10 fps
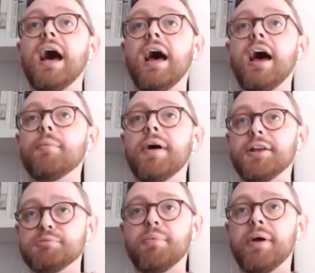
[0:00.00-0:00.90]

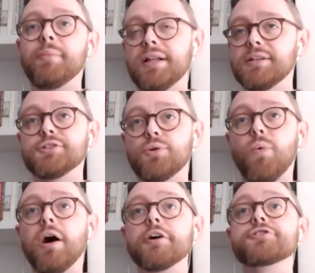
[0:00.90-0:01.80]
and to prepare meals and to
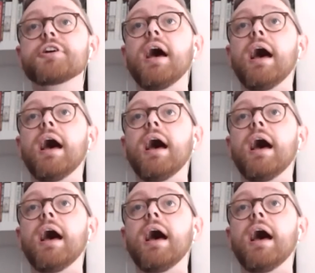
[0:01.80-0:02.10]
wash,